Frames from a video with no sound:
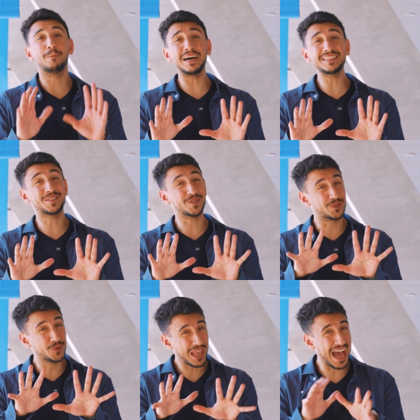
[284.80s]
But
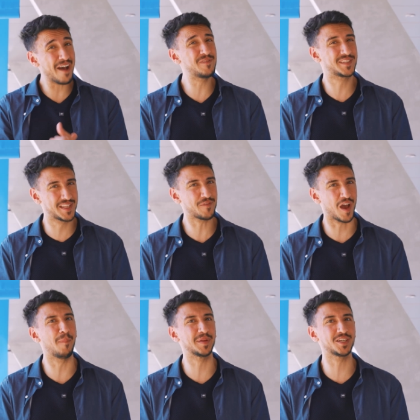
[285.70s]
you'll have stiff
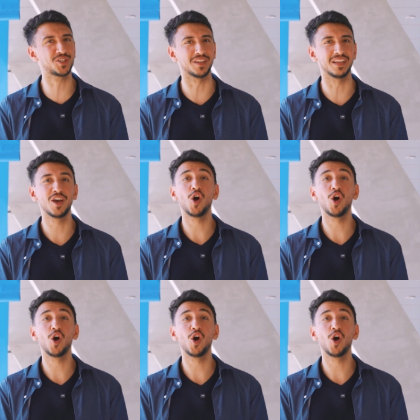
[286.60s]
competition.